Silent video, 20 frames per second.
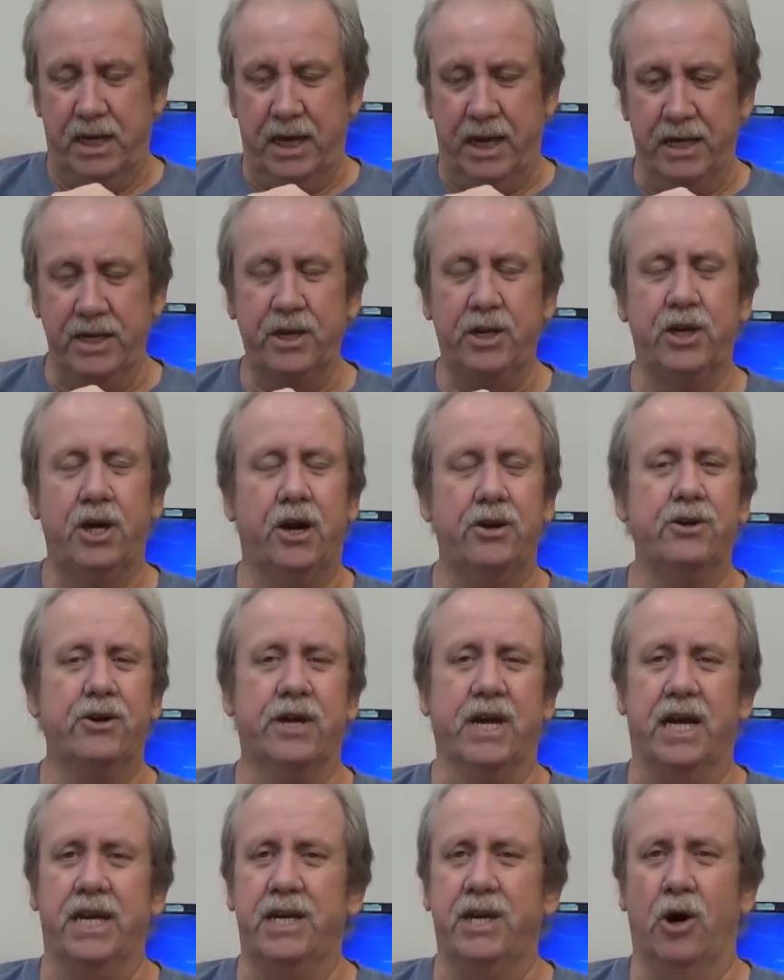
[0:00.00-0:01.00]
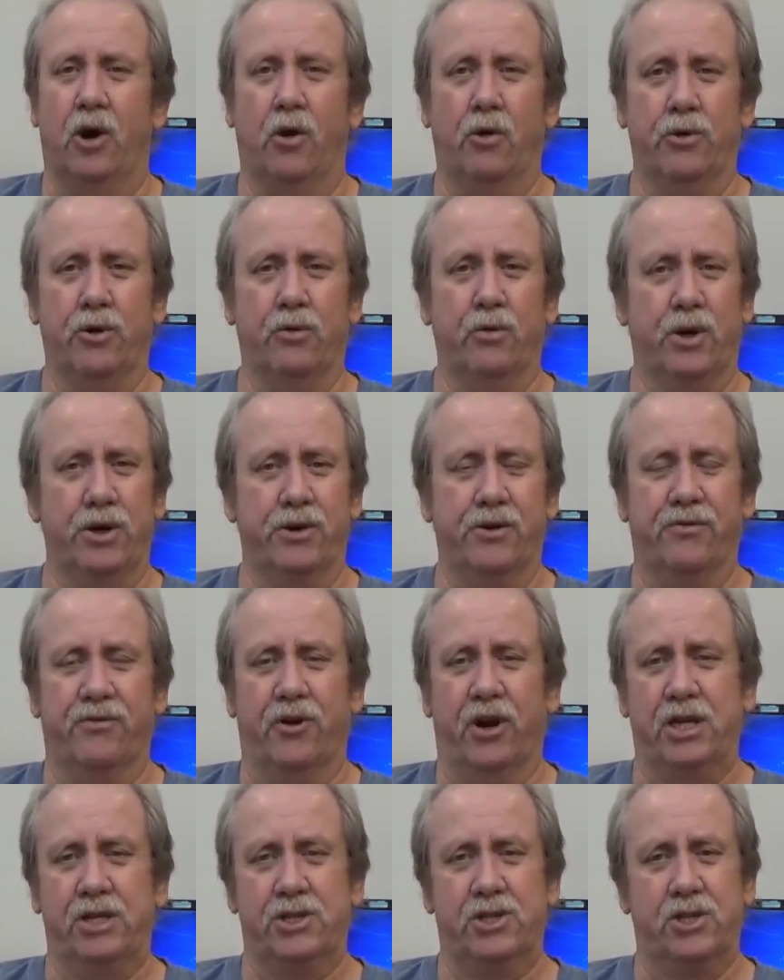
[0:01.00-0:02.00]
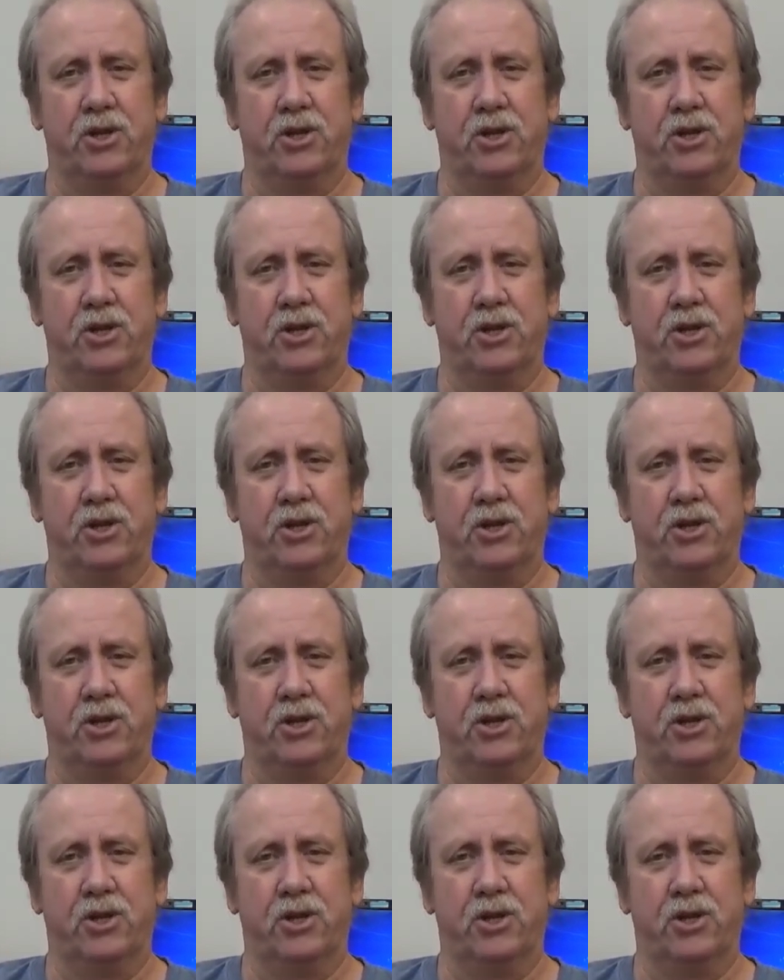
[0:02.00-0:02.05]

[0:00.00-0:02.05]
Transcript: and you know you're getting older when your friends